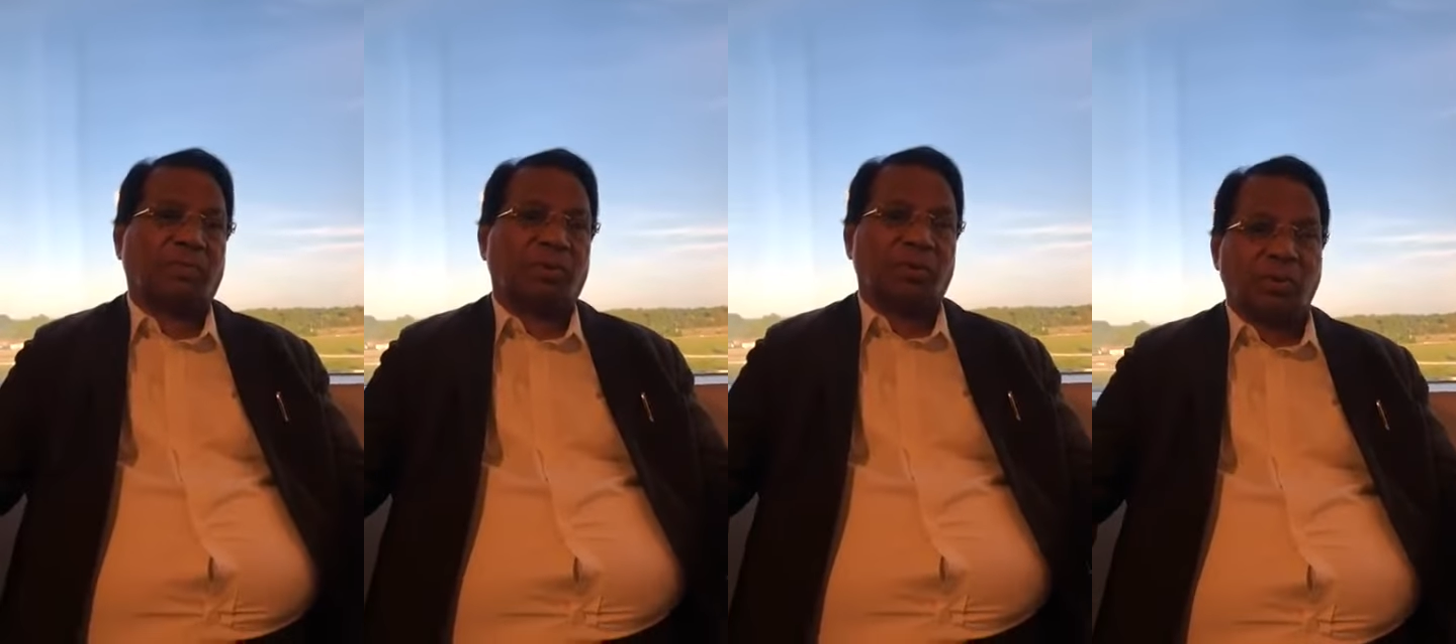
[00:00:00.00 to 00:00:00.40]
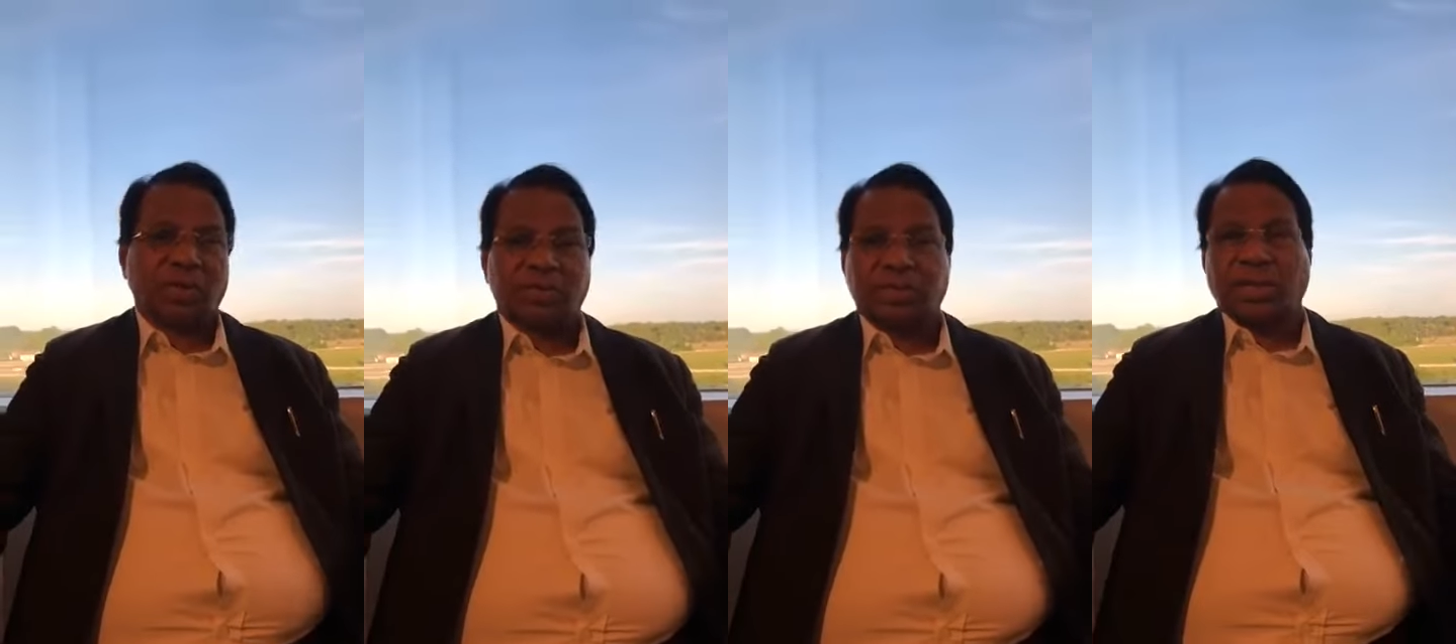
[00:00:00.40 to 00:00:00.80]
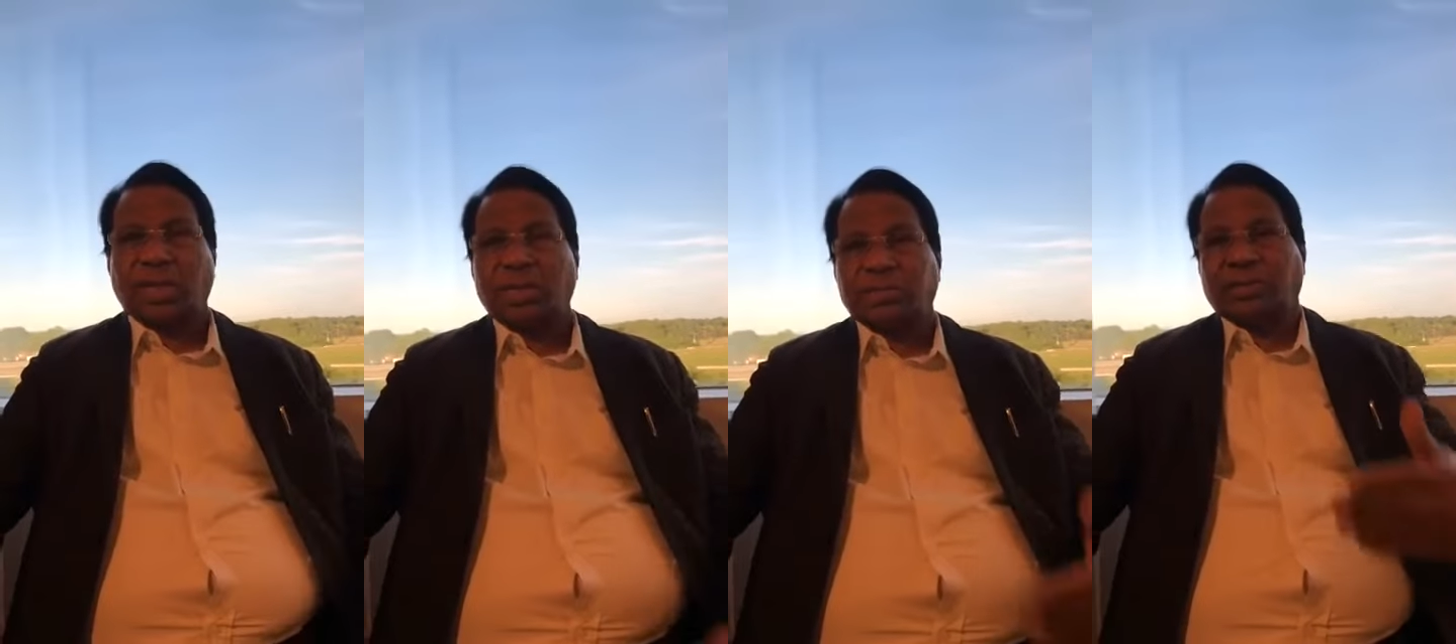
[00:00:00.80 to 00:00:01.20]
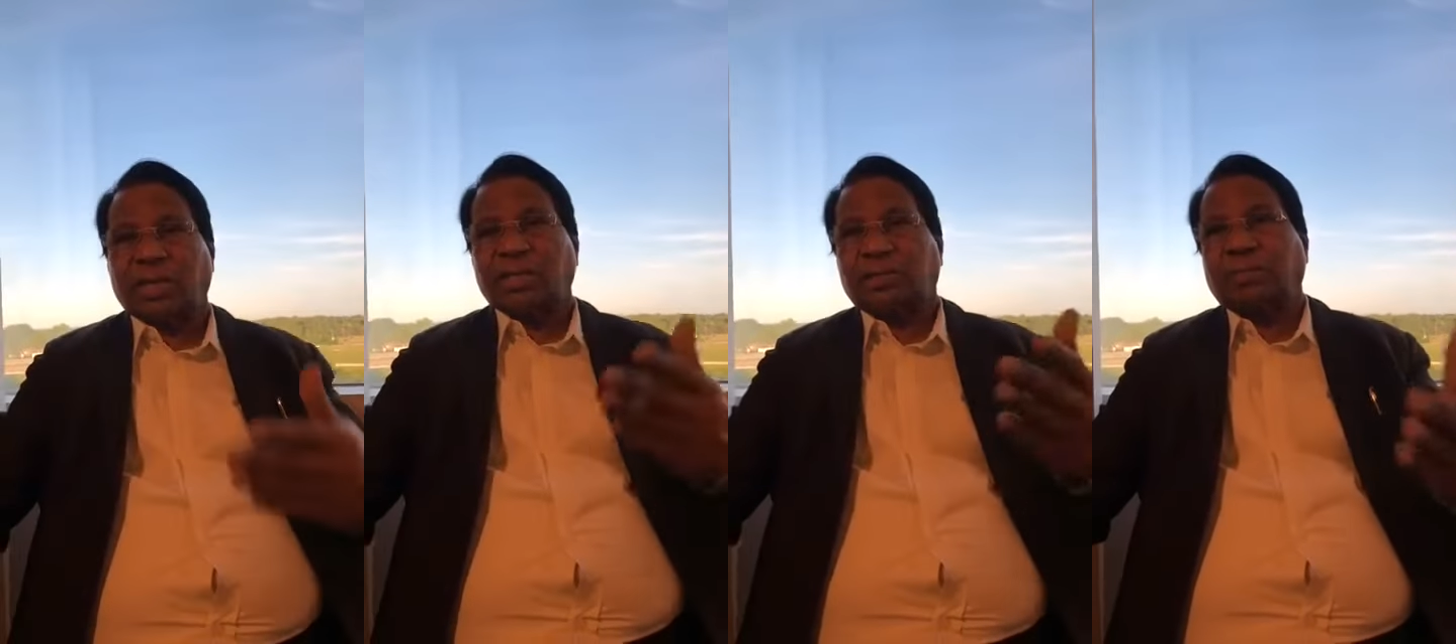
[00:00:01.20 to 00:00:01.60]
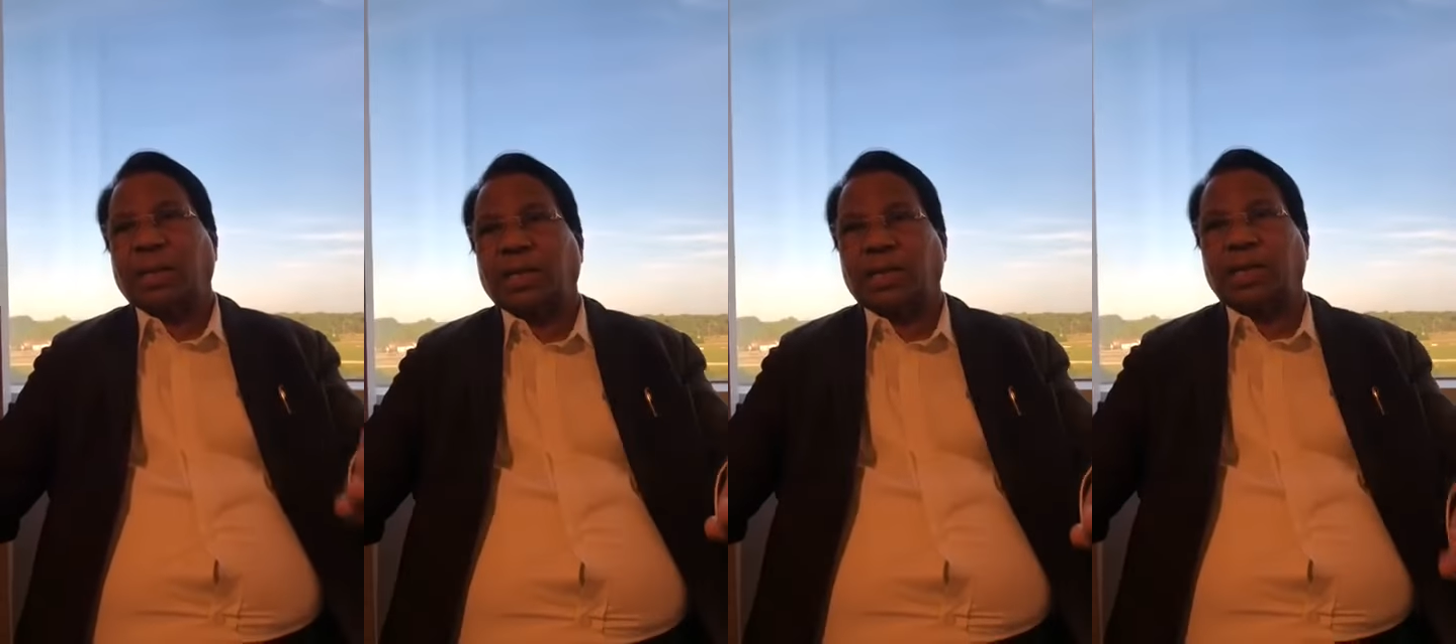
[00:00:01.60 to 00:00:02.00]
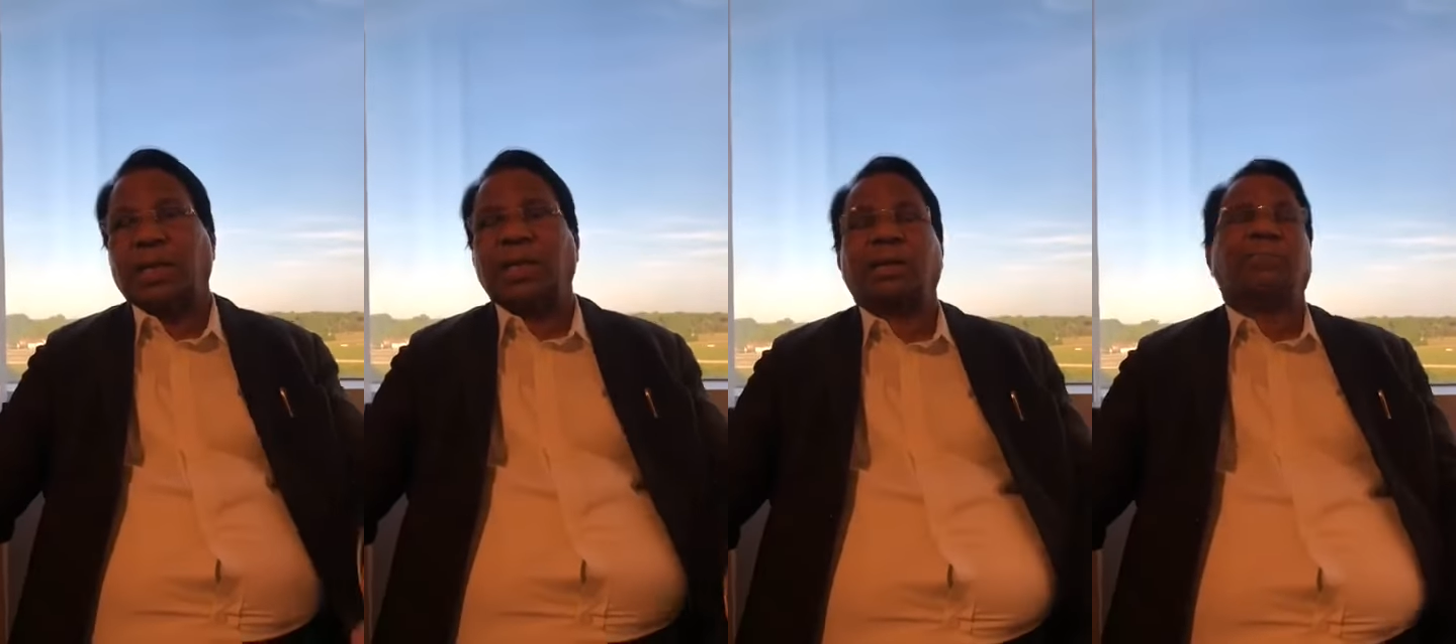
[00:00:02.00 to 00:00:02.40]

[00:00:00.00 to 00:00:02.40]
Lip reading: US as well as back in India.